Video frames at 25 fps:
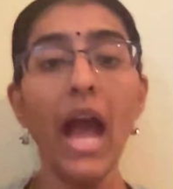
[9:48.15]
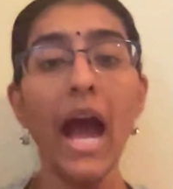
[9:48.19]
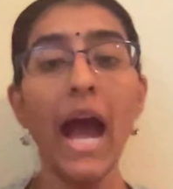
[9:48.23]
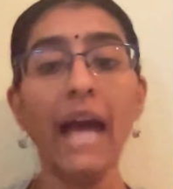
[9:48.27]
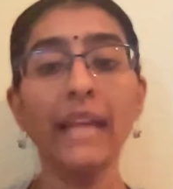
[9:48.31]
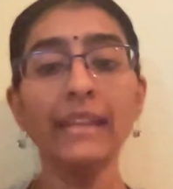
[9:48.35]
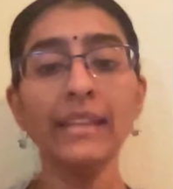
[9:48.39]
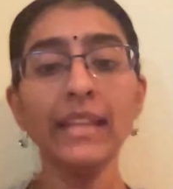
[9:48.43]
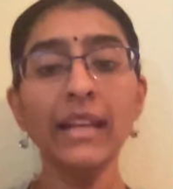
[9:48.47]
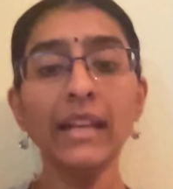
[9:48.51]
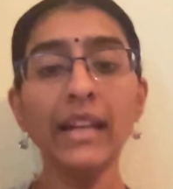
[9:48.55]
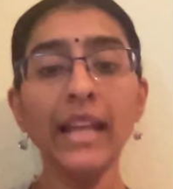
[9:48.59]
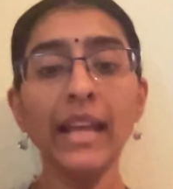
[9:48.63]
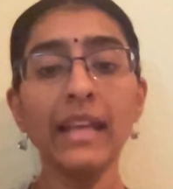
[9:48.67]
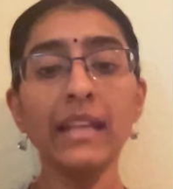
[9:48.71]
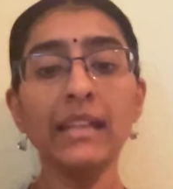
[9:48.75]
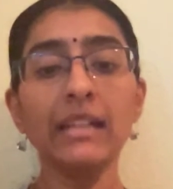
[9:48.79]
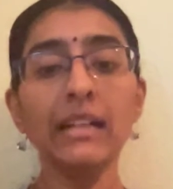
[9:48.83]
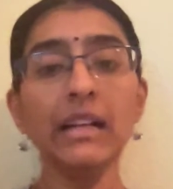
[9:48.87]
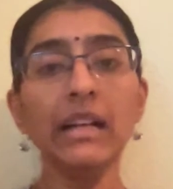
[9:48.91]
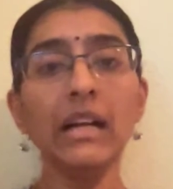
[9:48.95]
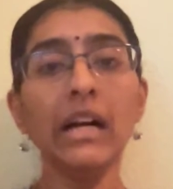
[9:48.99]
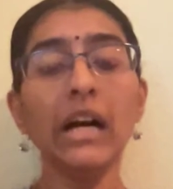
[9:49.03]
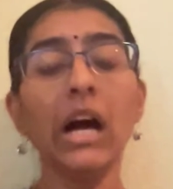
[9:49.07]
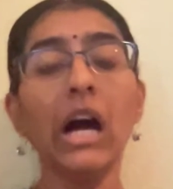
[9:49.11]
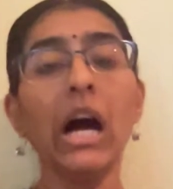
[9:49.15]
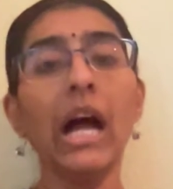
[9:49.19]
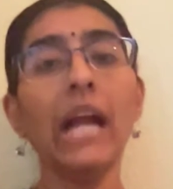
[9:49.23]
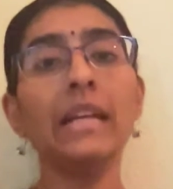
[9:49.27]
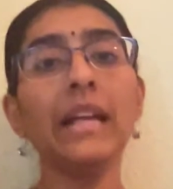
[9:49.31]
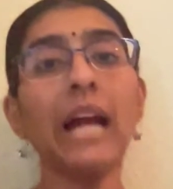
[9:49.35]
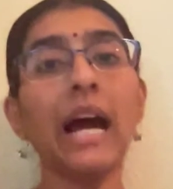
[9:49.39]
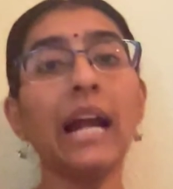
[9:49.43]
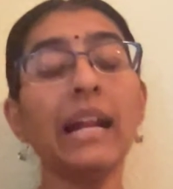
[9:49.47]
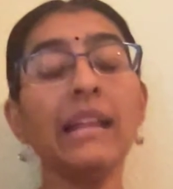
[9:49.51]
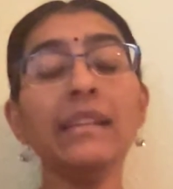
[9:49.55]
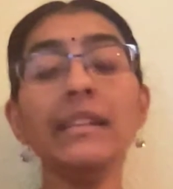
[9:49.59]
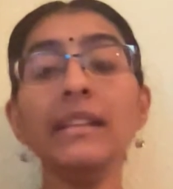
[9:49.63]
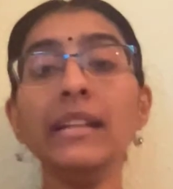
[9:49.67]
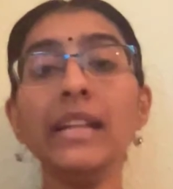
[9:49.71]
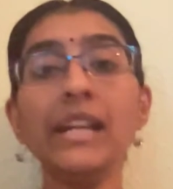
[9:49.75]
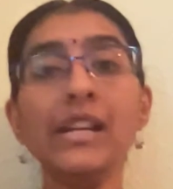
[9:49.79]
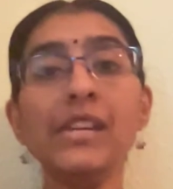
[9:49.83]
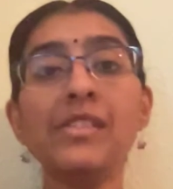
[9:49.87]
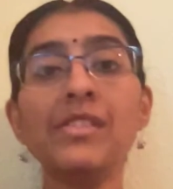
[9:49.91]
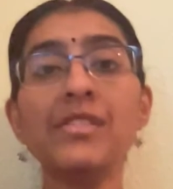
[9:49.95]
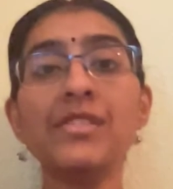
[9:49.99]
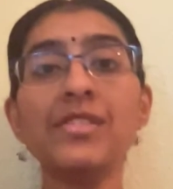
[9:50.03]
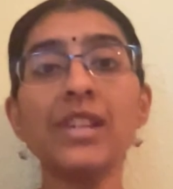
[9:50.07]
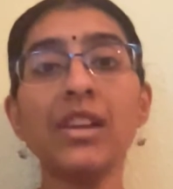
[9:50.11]
And then like another
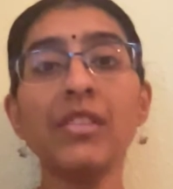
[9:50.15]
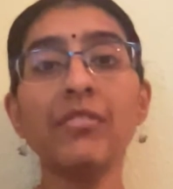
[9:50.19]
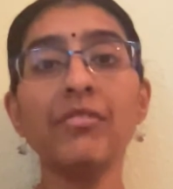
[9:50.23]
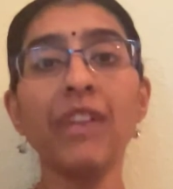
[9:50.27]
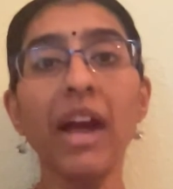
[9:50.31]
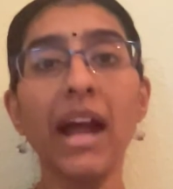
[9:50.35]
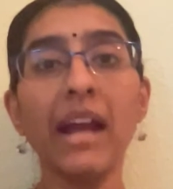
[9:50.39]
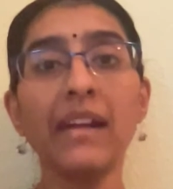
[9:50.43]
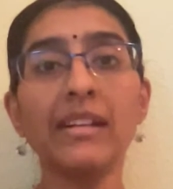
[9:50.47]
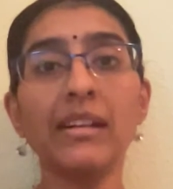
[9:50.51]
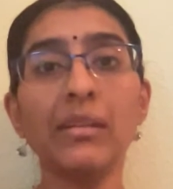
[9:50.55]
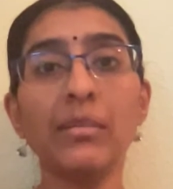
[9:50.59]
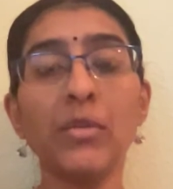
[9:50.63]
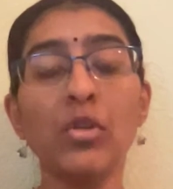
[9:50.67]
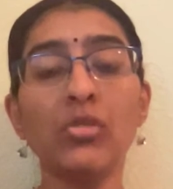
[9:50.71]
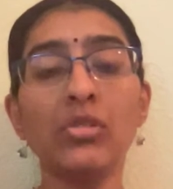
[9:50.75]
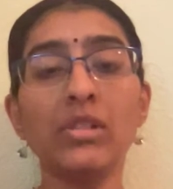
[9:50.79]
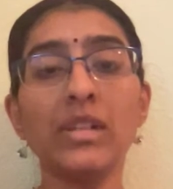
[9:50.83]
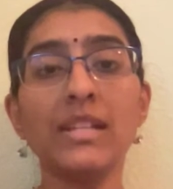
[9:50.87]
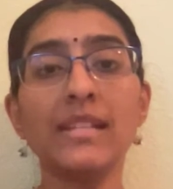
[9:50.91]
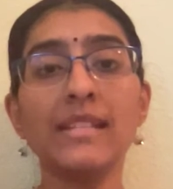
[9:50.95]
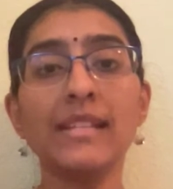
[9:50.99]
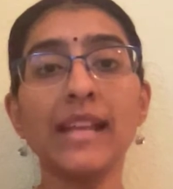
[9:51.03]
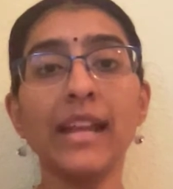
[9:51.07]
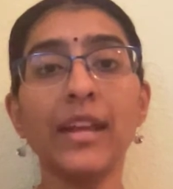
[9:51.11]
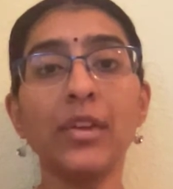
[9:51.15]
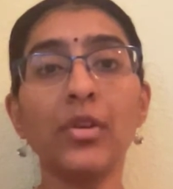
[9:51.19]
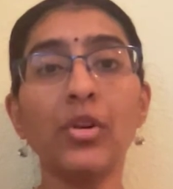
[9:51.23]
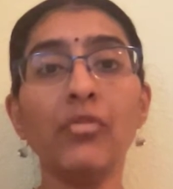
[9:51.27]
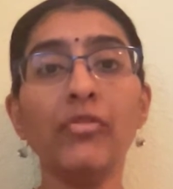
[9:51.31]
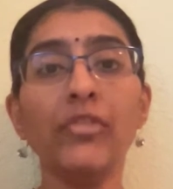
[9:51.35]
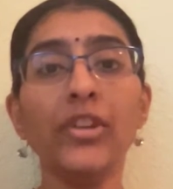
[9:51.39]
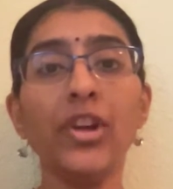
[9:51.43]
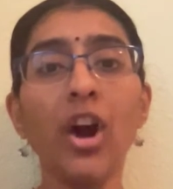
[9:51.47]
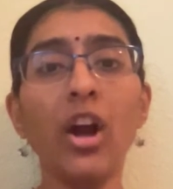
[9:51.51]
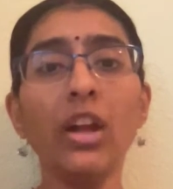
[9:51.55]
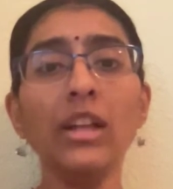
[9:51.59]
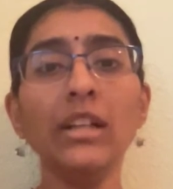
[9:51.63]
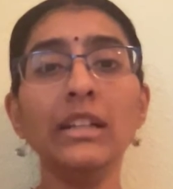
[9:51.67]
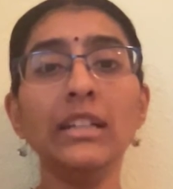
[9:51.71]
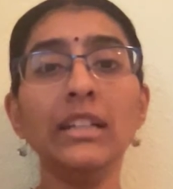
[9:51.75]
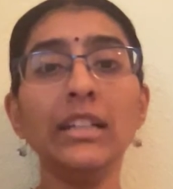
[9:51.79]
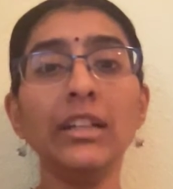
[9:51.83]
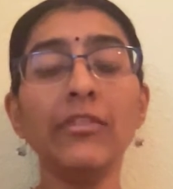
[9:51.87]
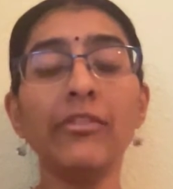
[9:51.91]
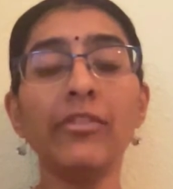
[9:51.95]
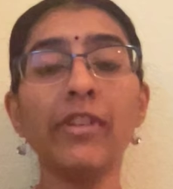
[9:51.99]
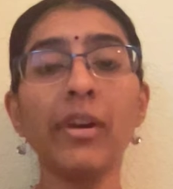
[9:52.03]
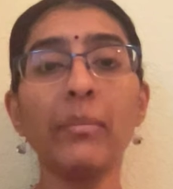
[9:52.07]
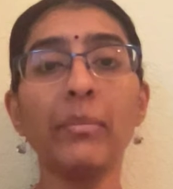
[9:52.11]
interesting fact about this, like we all
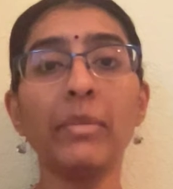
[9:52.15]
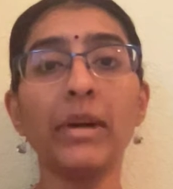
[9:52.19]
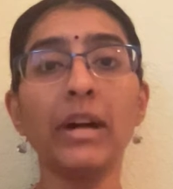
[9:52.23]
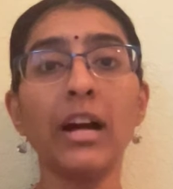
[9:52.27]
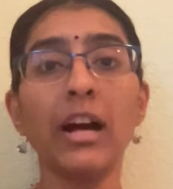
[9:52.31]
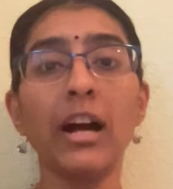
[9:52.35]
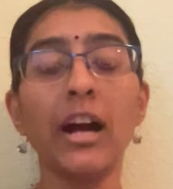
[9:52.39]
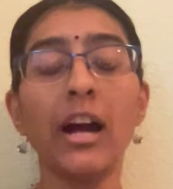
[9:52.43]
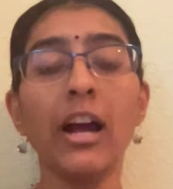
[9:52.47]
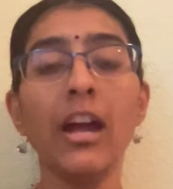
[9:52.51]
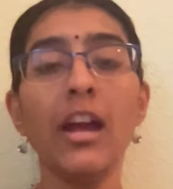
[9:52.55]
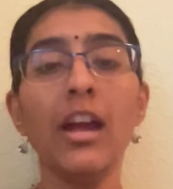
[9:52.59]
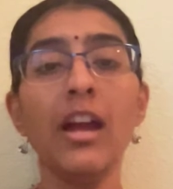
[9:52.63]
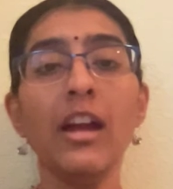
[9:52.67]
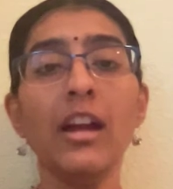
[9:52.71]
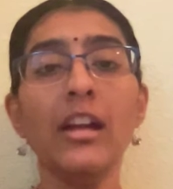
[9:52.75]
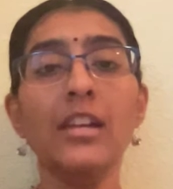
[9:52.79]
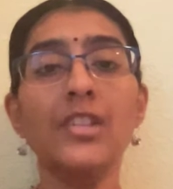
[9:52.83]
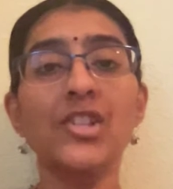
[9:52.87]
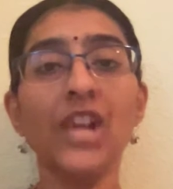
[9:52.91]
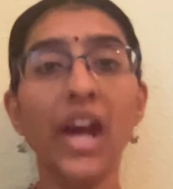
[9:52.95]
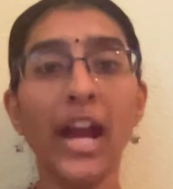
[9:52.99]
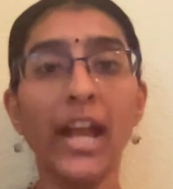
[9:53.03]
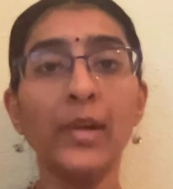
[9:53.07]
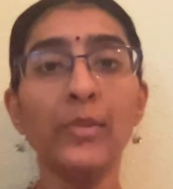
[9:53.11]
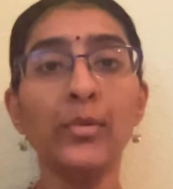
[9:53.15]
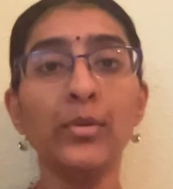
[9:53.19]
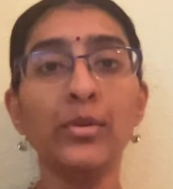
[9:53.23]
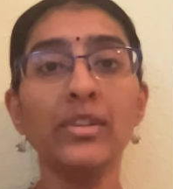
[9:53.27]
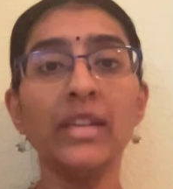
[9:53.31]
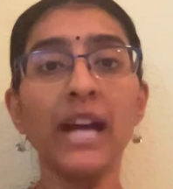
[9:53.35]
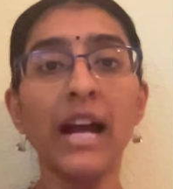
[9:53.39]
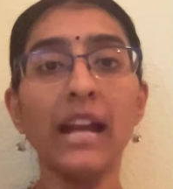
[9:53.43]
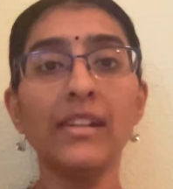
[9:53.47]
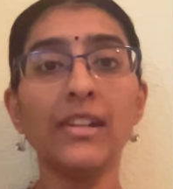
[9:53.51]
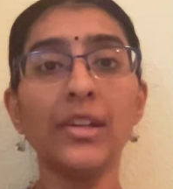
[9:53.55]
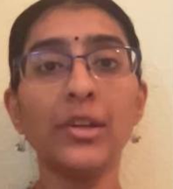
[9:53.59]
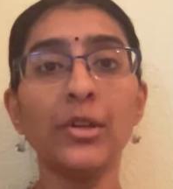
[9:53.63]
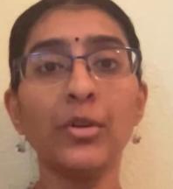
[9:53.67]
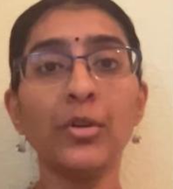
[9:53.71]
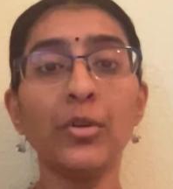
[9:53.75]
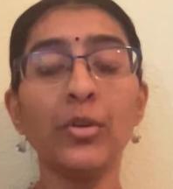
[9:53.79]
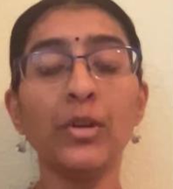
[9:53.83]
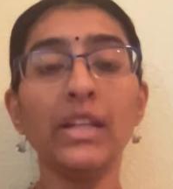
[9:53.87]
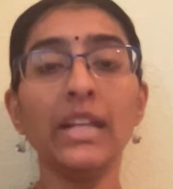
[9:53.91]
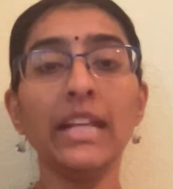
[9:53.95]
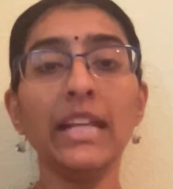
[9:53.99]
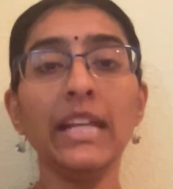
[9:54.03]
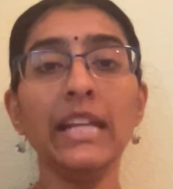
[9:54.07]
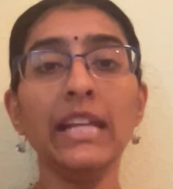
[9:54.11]
heard from childhood that
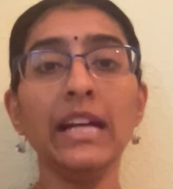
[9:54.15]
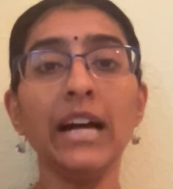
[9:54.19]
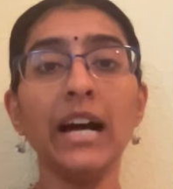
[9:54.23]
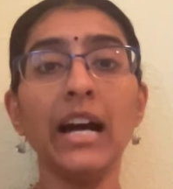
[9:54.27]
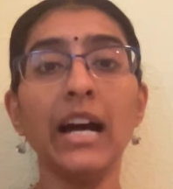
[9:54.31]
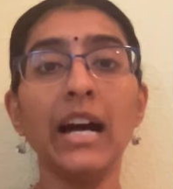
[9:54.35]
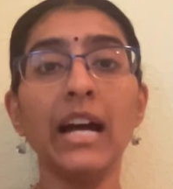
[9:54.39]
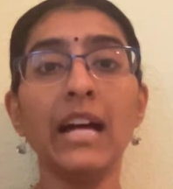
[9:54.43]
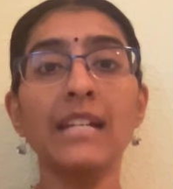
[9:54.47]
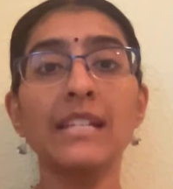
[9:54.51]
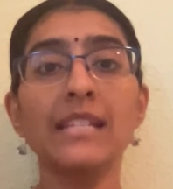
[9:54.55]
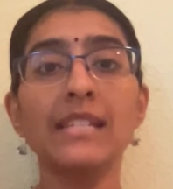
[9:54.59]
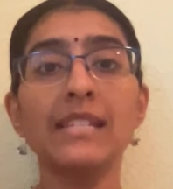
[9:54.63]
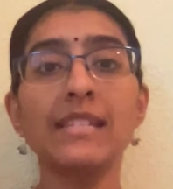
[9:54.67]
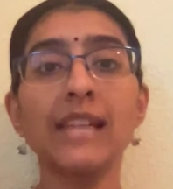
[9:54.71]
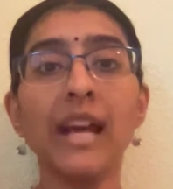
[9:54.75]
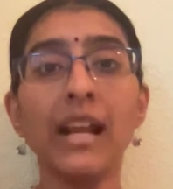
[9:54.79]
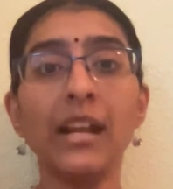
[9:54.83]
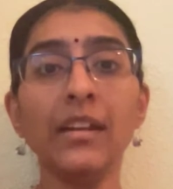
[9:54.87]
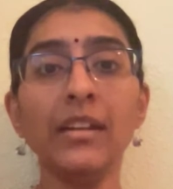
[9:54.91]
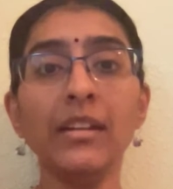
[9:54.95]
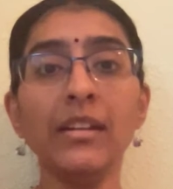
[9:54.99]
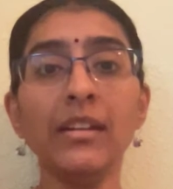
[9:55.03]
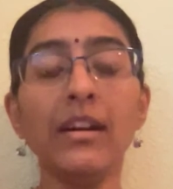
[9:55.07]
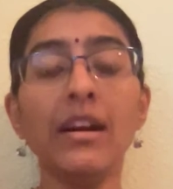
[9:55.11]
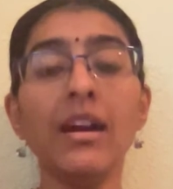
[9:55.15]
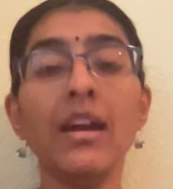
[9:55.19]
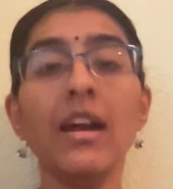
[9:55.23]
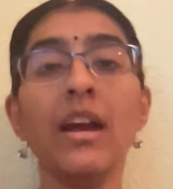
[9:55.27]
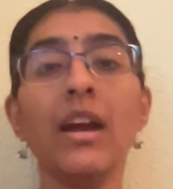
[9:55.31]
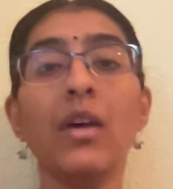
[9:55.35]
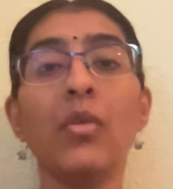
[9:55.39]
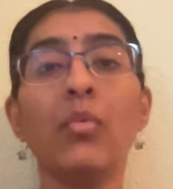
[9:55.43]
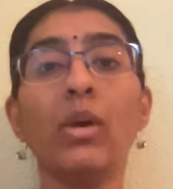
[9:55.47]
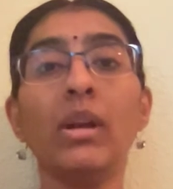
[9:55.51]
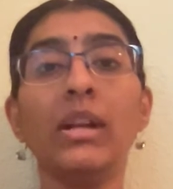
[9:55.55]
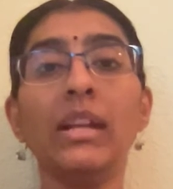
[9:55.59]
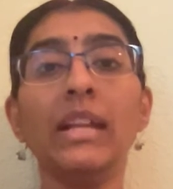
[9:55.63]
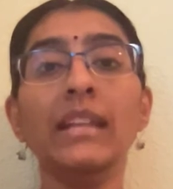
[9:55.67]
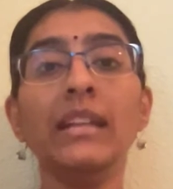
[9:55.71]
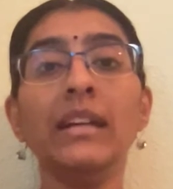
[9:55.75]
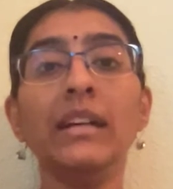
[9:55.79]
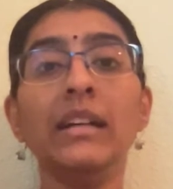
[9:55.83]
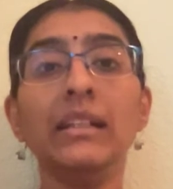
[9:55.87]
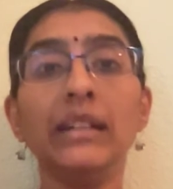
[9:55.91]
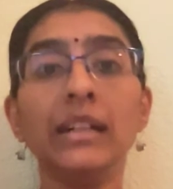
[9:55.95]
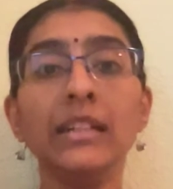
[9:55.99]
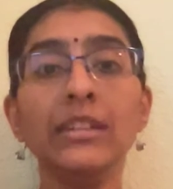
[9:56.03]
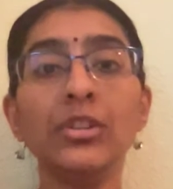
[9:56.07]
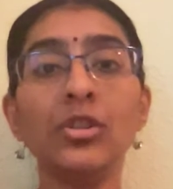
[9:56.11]
only the
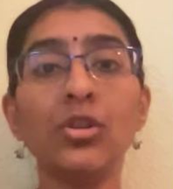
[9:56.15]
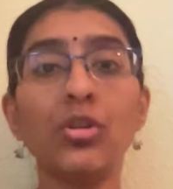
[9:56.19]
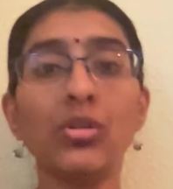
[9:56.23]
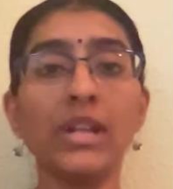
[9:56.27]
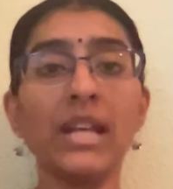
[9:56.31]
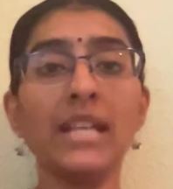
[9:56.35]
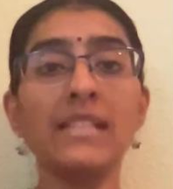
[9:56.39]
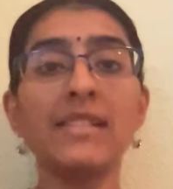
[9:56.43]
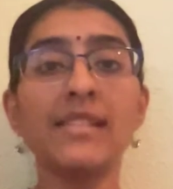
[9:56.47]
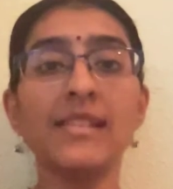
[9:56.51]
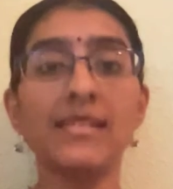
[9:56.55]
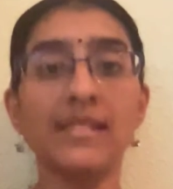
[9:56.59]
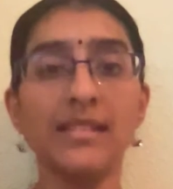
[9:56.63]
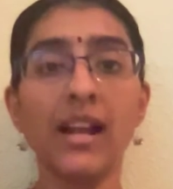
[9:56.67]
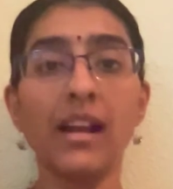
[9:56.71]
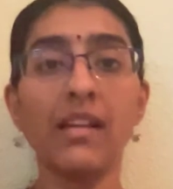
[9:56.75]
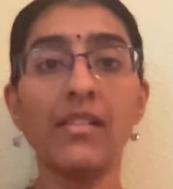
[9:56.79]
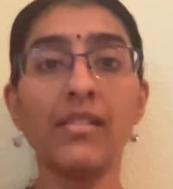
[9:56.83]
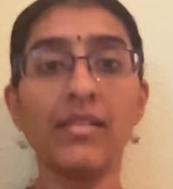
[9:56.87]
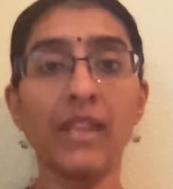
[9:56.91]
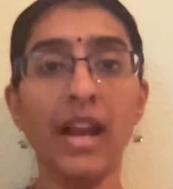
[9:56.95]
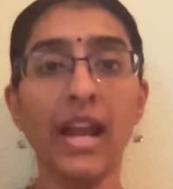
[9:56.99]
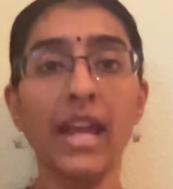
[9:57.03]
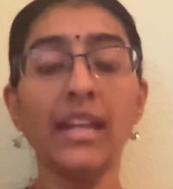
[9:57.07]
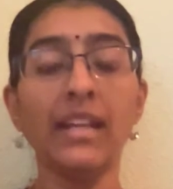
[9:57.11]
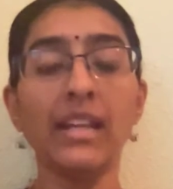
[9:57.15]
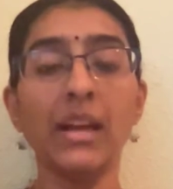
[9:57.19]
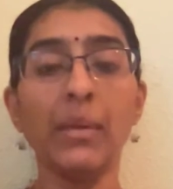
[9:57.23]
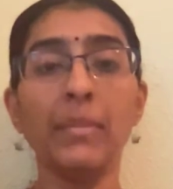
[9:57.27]
earth rotates the sun, right?